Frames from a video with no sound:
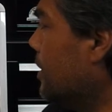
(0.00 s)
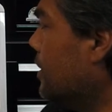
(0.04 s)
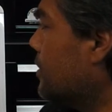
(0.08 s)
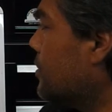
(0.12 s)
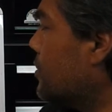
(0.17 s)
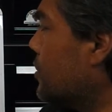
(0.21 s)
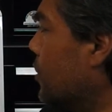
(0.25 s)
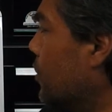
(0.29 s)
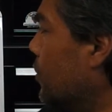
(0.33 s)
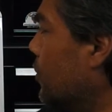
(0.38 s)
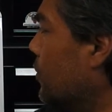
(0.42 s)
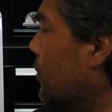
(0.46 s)

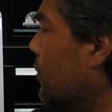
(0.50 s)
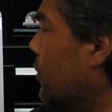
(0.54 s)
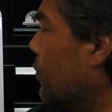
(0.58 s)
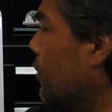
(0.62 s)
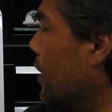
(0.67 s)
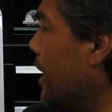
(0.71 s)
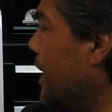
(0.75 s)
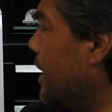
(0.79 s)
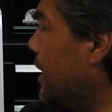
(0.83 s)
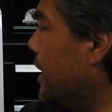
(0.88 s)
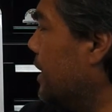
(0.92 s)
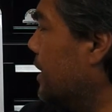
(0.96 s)
So the
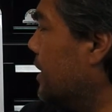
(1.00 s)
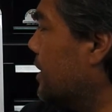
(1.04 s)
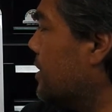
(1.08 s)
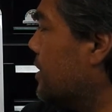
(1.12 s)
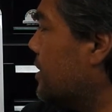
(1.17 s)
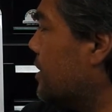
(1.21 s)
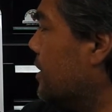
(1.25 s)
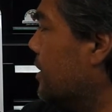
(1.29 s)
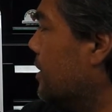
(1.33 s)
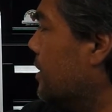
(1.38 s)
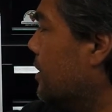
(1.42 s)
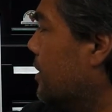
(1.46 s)

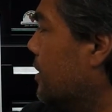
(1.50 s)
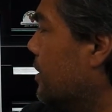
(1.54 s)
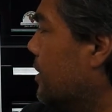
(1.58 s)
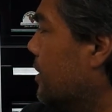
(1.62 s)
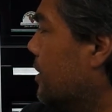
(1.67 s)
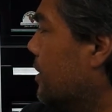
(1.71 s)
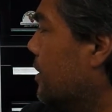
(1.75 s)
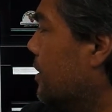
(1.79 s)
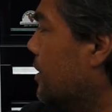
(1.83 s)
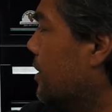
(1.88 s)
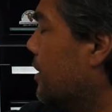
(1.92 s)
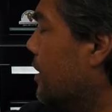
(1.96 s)
radius
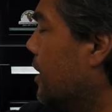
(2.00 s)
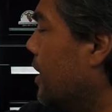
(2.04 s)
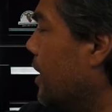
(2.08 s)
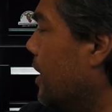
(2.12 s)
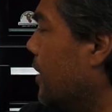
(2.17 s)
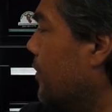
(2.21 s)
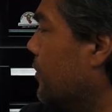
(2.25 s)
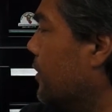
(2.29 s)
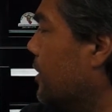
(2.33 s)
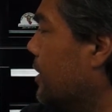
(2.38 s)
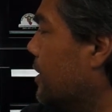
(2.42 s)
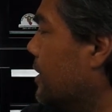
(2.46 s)

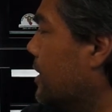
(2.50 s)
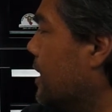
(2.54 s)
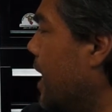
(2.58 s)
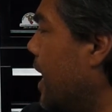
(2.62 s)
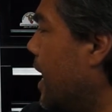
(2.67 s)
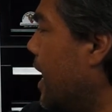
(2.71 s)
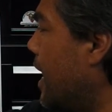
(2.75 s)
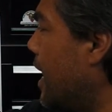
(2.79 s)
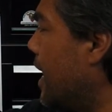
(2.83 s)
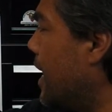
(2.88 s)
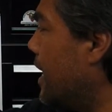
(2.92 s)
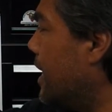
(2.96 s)
of the
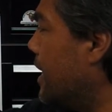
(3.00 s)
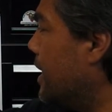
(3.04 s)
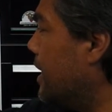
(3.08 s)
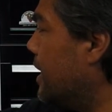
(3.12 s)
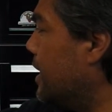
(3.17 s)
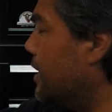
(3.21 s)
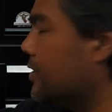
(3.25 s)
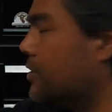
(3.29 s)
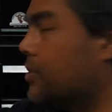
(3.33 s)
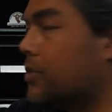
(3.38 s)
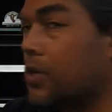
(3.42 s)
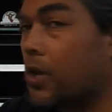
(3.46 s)
die
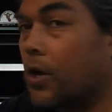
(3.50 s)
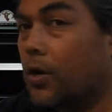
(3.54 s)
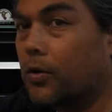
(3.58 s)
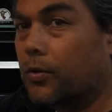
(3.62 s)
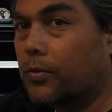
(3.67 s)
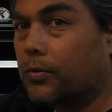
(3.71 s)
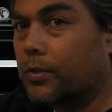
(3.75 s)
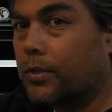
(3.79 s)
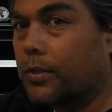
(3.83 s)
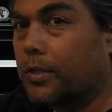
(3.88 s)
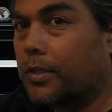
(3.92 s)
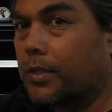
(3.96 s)
is
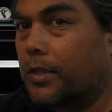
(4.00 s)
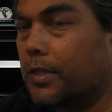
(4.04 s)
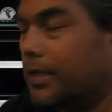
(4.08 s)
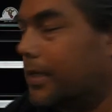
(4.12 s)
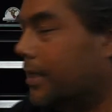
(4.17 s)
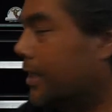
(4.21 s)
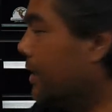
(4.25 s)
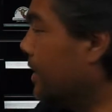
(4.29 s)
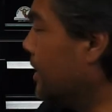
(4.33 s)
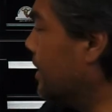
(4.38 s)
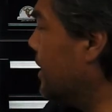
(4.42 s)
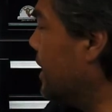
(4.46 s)
known.
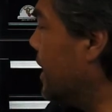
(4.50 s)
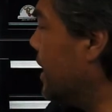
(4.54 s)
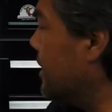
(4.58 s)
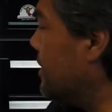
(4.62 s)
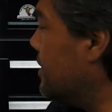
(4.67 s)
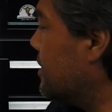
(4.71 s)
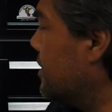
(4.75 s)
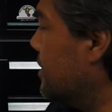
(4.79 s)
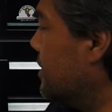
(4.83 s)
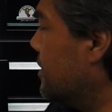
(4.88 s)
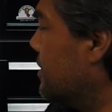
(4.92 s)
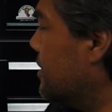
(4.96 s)

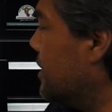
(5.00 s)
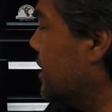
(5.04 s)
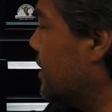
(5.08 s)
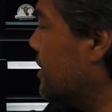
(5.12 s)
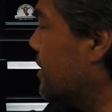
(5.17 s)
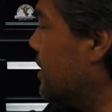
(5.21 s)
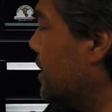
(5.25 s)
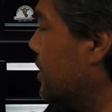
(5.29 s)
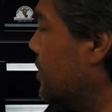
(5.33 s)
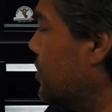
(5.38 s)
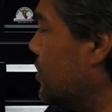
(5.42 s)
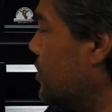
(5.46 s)
That's 6
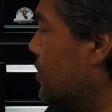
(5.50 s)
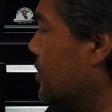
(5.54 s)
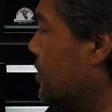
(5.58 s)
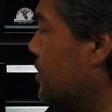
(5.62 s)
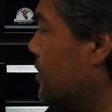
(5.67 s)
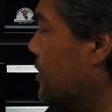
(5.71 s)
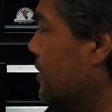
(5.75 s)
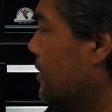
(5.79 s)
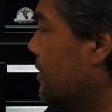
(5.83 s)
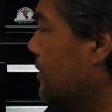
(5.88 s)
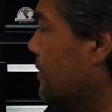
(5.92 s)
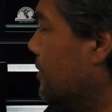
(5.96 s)

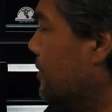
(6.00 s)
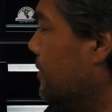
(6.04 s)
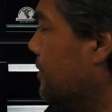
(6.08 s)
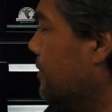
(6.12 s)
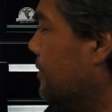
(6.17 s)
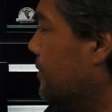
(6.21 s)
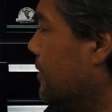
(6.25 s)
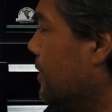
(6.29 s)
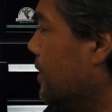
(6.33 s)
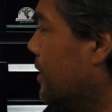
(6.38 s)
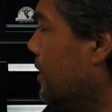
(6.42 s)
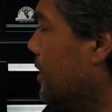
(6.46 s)
inches.
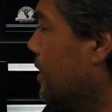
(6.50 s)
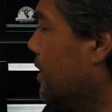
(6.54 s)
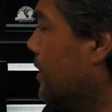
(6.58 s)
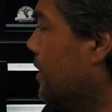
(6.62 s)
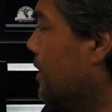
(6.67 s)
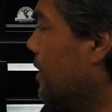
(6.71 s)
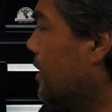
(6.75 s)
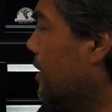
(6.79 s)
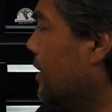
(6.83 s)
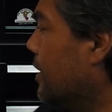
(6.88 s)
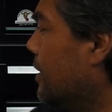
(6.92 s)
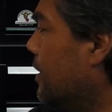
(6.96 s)

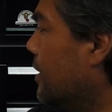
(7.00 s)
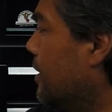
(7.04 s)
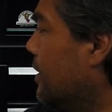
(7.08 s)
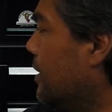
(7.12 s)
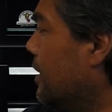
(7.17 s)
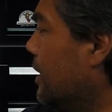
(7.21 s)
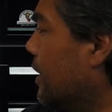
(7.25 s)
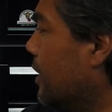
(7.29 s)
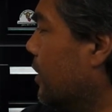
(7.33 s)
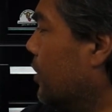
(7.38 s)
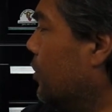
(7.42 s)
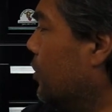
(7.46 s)

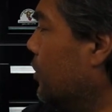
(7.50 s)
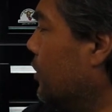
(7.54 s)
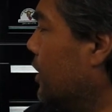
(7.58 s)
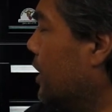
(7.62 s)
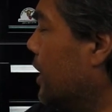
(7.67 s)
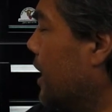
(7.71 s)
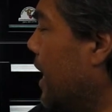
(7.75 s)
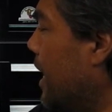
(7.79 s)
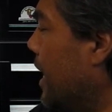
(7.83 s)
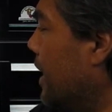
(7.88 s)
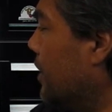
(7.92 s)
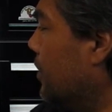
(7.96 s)
The included
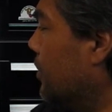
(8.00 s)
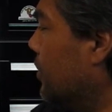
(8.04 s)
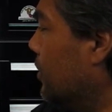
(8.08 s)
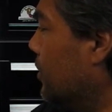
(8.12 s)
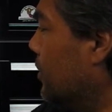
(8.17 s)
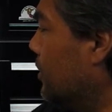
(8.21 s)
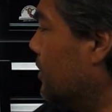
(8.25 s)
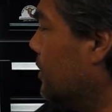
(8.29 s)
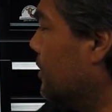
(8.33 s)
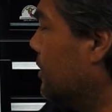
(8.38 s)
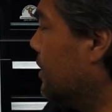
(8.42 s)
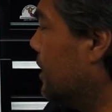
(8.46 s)

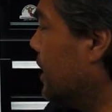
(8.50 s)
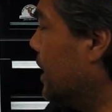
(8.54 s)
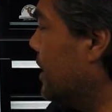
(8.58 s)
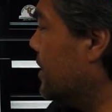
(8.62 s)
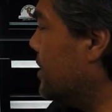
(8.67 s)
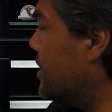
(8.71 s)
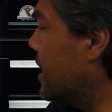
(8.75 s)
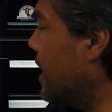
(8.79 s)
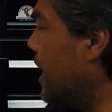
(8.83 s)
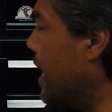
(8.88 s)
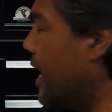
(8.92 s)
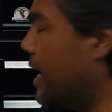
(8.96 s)
angle
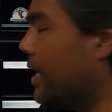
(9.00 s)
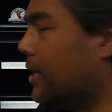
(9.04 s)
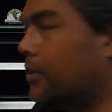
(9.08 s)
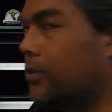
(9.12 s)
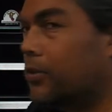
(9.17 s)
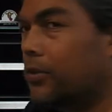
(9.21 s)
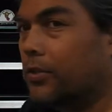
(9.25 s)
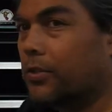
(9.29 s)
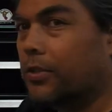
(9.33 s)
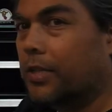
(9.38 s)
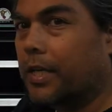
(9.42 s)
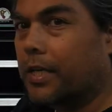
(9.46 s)
is the
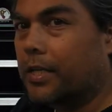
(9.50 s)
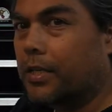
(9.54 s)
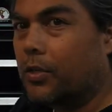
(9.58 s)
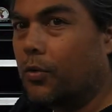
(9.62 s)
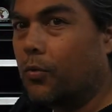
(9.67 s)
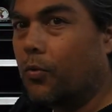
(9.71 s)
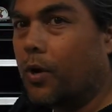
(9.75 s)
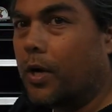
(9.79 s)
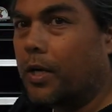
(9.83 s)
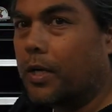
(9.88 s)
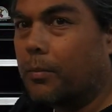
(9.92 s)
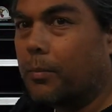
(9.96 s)
angle that you
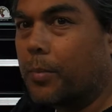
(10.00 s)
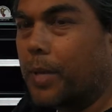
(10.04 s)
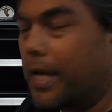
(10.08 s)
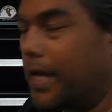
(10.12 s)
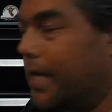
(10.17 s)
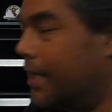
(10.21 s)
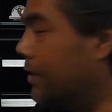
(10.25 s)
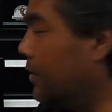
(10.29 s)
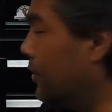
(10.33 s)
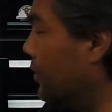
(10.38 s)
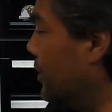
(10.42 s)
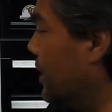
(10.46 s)
want to
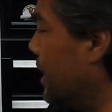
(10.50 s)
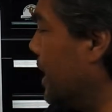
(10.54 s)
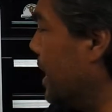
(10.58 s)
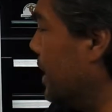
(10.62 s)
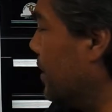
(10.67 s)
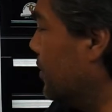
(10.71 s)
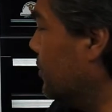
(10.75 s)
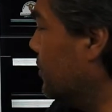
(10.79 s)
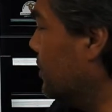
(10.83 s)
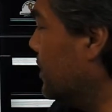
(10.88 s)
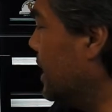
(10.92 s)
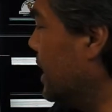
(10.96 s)
bend, or the
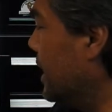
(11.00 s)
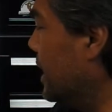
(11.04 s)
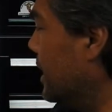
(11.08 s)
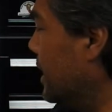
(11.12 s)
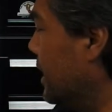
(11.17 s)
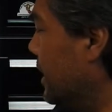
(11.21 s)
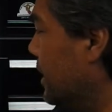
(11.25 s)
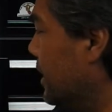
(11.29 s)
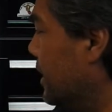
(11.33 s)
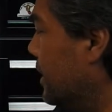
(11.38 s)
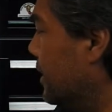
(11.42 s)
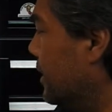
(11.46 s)
angle
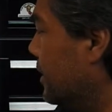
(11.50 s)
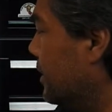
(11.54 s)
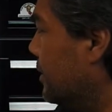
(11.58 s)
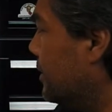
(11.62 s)
needed.